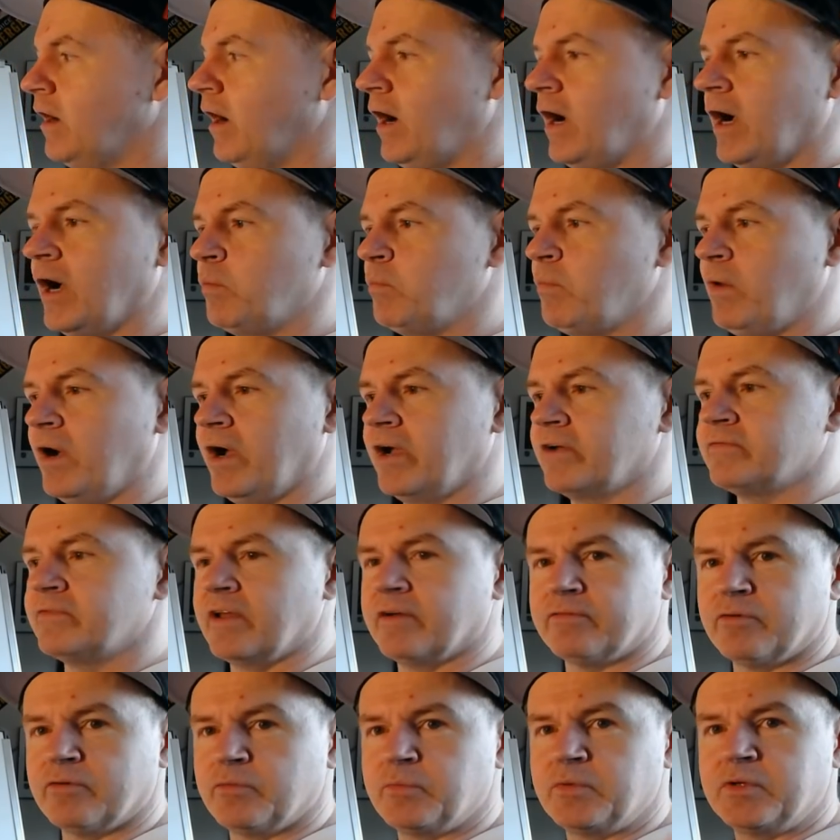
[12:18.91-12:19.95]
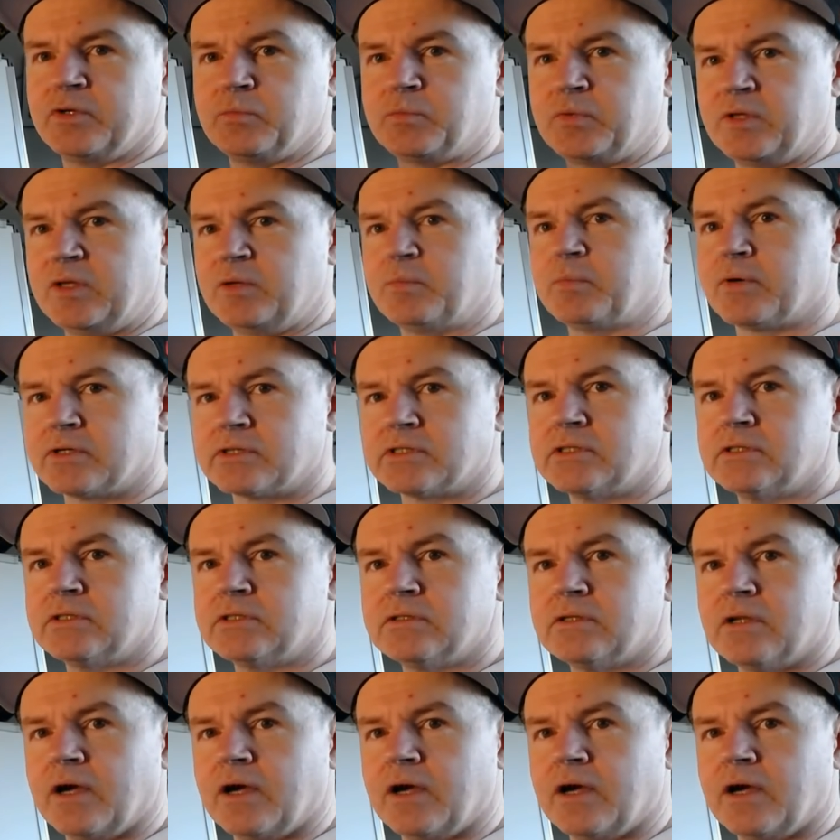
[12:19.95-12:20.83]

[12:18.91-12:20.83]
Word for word: Um, I've never been a bee person.